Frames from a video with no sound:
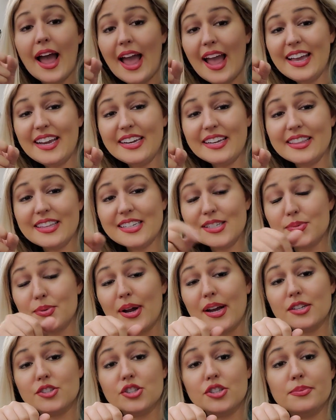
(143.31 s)
80 of these were
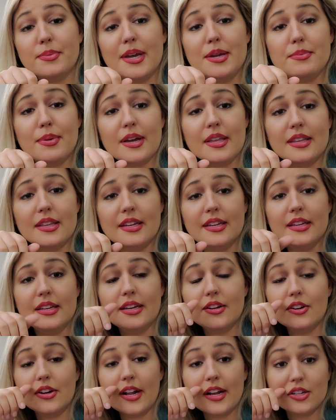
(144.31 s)
actually made by the
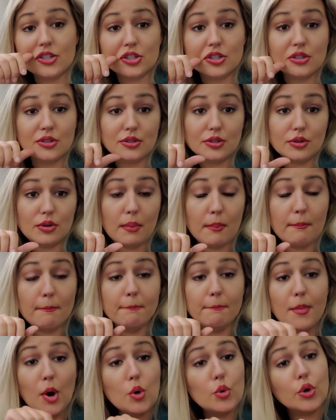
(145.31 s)
International
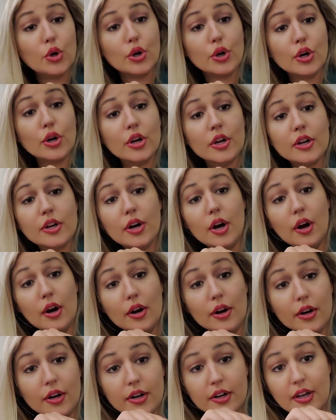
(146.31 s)
Motor
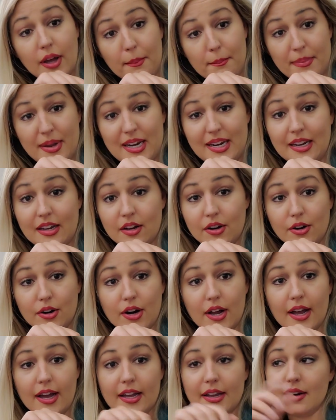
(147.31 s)
Car Company, all
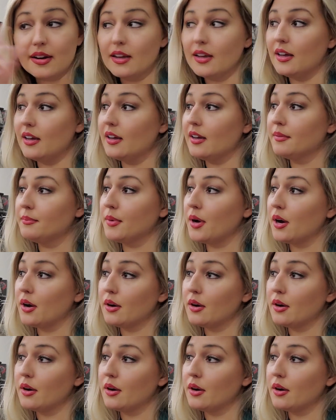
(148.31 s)
right?